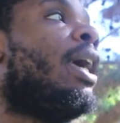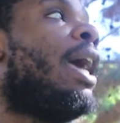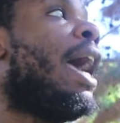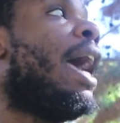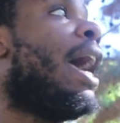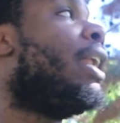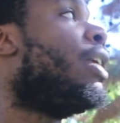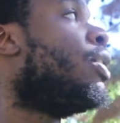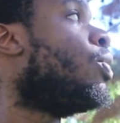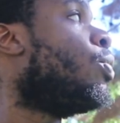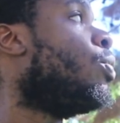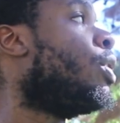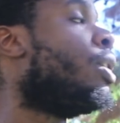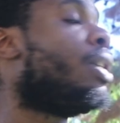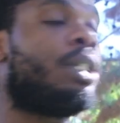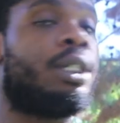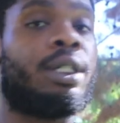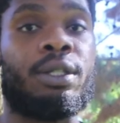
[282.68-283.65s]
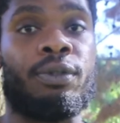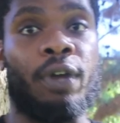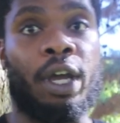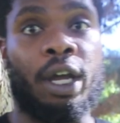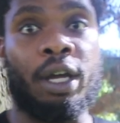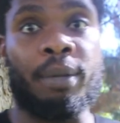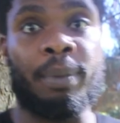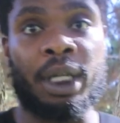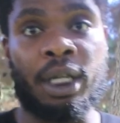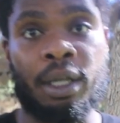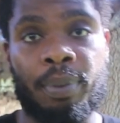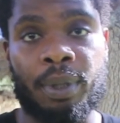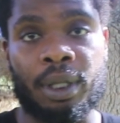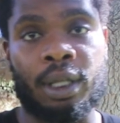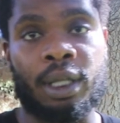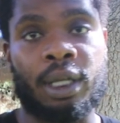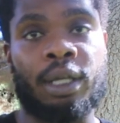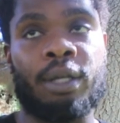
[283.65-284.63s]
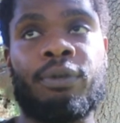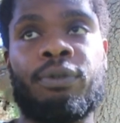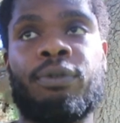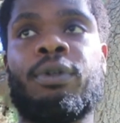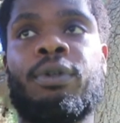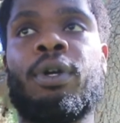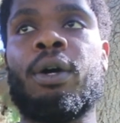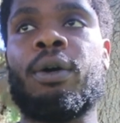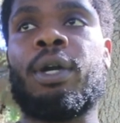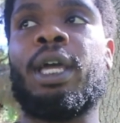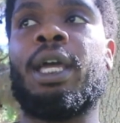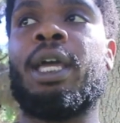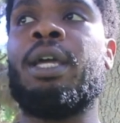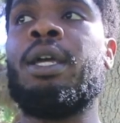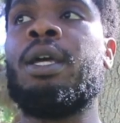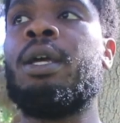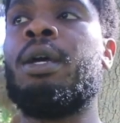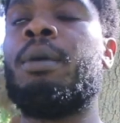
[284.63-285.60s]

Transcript: at its worst is very manipulative, okay?